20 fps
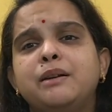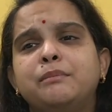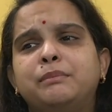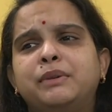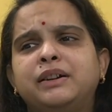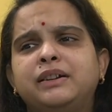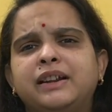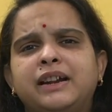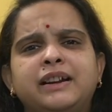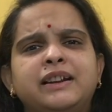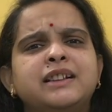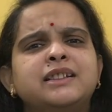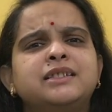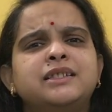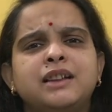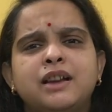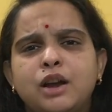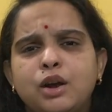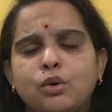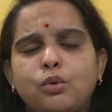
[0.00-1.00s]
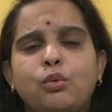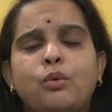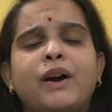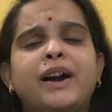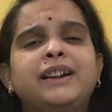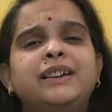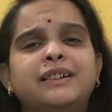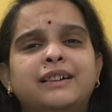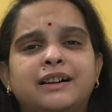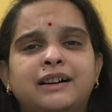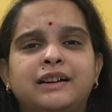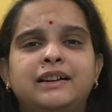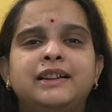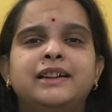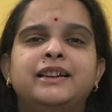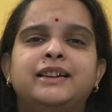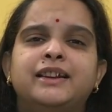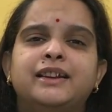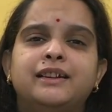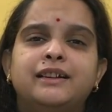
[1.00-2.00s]
but it is quite
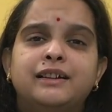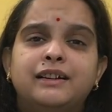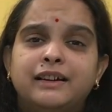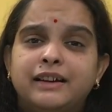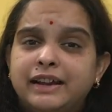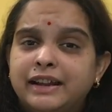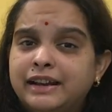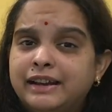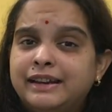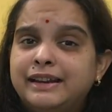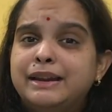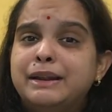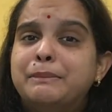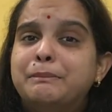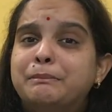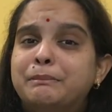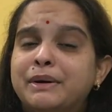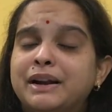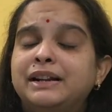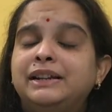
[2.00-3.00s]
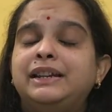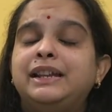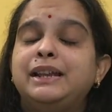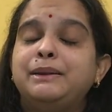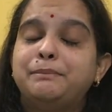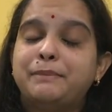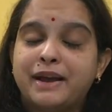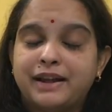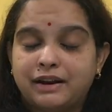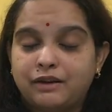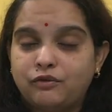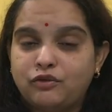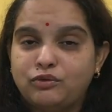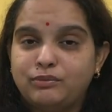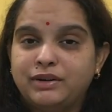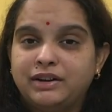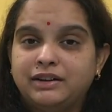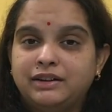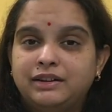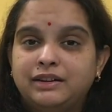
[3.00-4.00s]
earlier in multi para
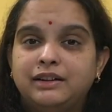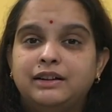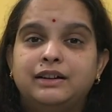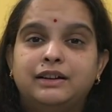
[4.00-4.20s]
woman.